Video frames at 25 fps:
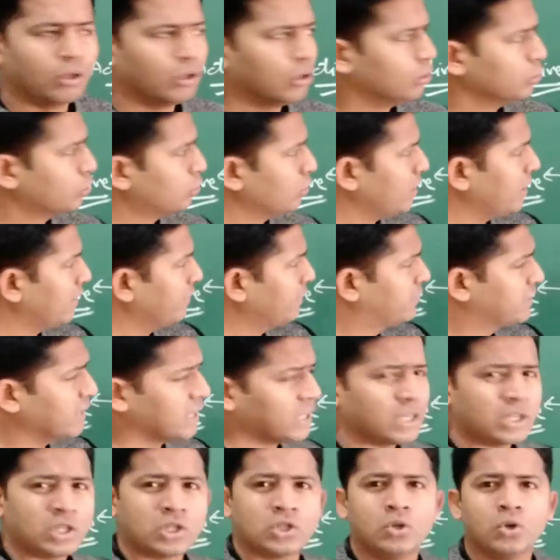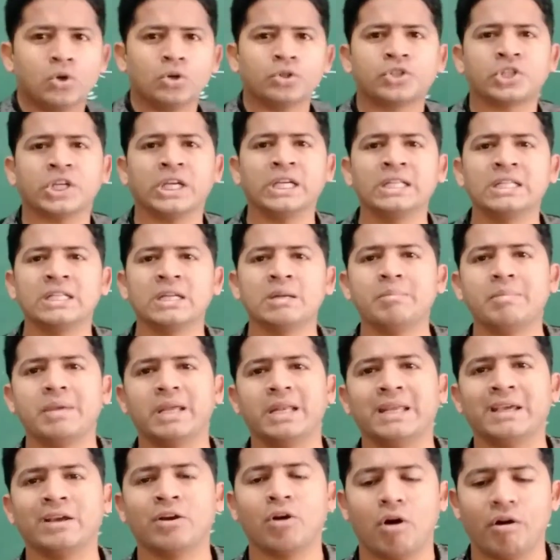So if there is no change in
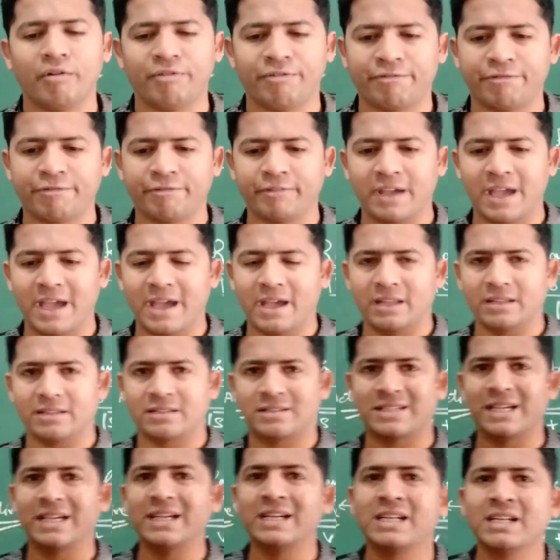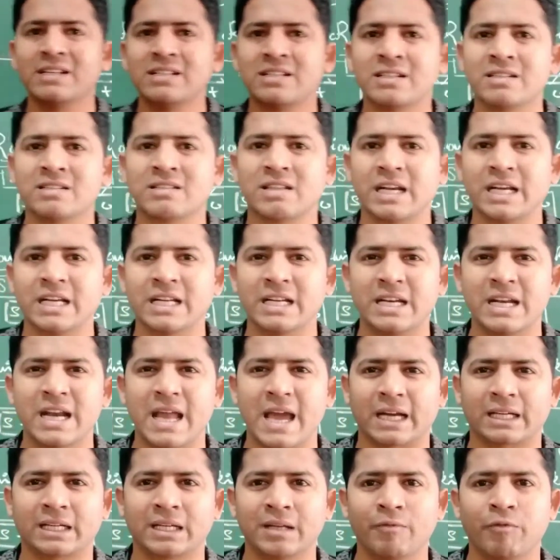meaning of sentences written in
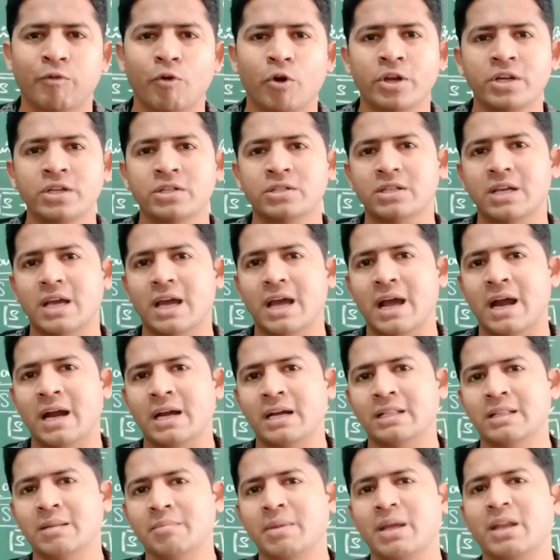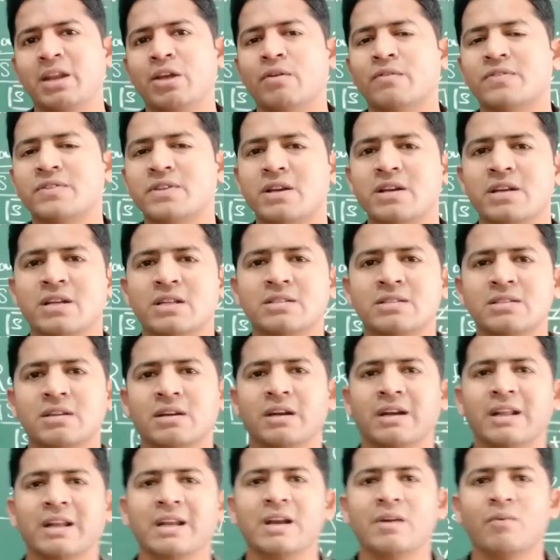active voice and in the meaning of sentence
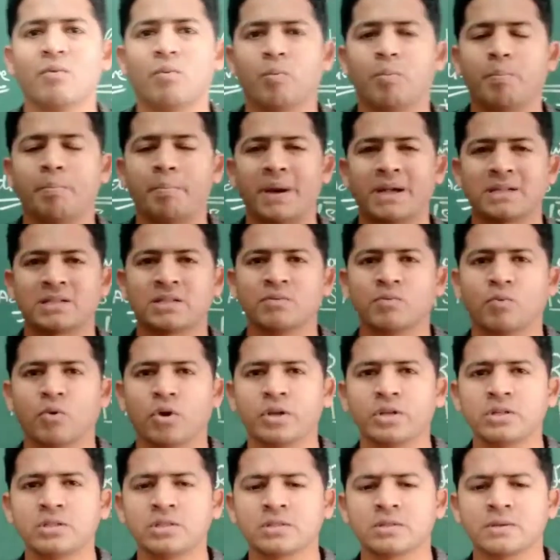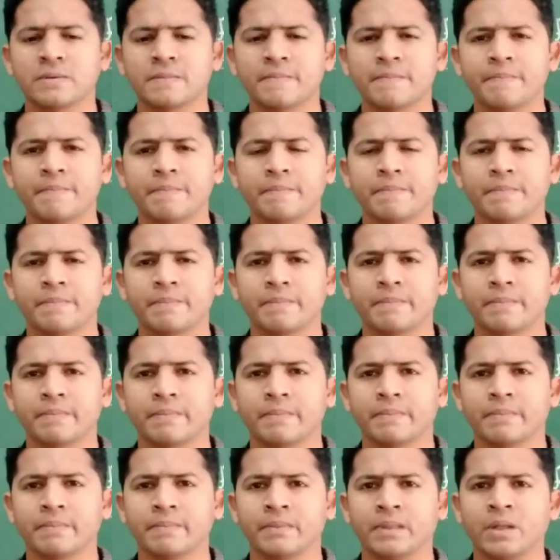written in passive voice,
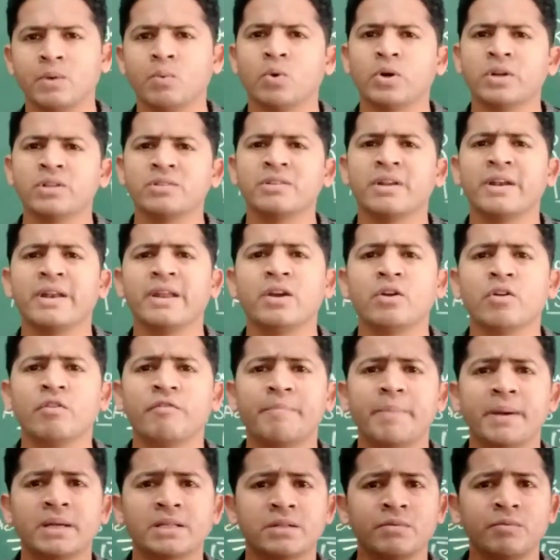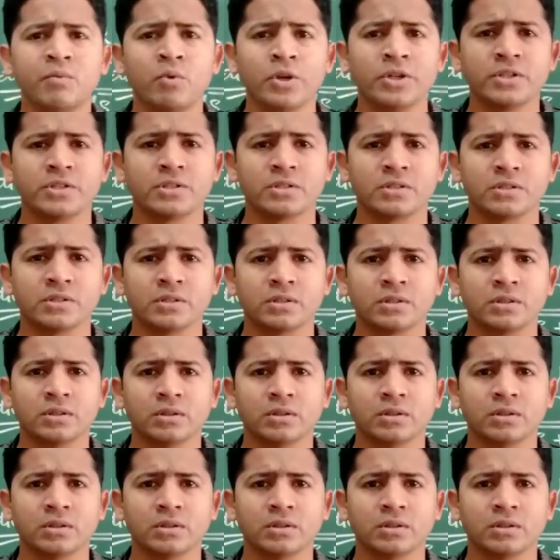then what is the need of passive voice?